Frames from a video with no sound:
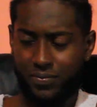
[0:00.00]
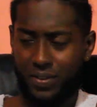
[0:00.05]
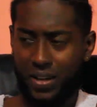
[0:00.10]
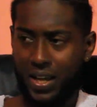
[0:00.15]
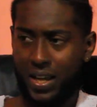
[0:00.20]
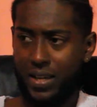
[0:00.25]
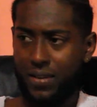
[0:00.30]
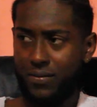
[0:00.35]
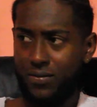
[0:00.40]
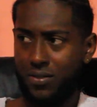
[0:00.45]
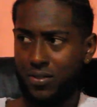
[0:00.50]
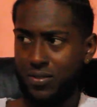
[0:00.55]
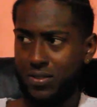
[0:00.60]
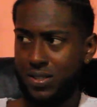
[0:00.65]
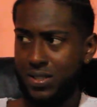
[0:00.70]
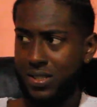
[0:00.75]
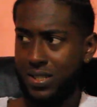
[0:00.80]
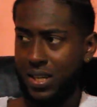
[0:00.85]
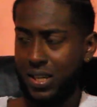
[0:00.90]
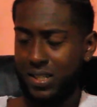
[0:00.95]
5 or
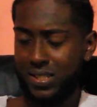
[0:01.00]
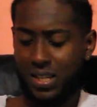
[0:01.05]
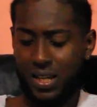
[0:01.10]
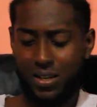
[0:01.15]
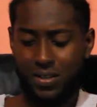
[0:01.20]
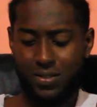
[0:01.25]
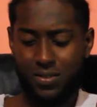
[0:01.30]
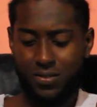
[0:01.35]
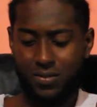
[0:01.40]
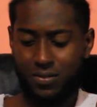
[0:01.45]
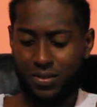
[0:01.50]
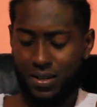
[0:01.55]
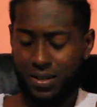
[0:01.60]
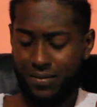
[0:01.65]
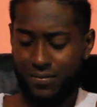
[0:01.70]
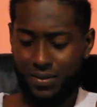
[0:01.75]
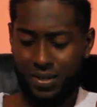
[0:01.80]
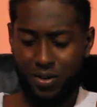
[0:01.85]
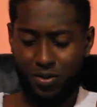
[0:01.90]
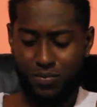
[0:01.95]
6, I don't know,
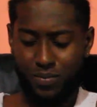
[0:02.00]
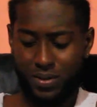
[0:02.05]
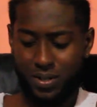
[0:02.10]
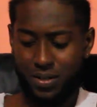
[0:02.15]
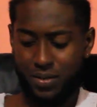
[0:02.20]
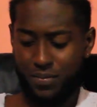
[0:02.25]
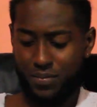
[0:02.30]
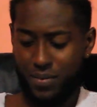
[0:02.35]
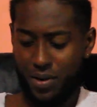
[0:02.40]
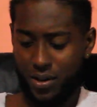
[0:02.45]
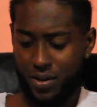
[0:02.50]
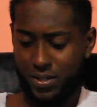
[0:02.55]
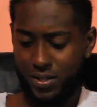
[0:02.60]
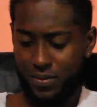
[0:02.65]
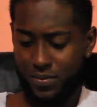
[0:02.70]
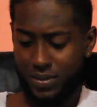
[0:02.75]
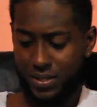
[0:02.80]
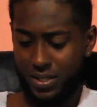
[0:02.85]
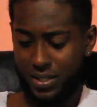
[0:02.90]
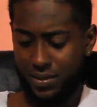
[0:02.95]
I hope I'm not embarrassing
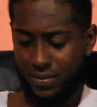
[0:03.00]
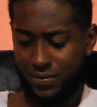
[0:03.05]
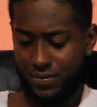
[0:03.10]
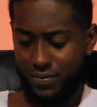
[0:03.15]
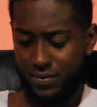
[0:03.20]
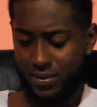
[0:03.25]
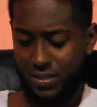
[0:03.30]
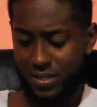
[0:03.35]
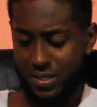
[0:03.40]
myself.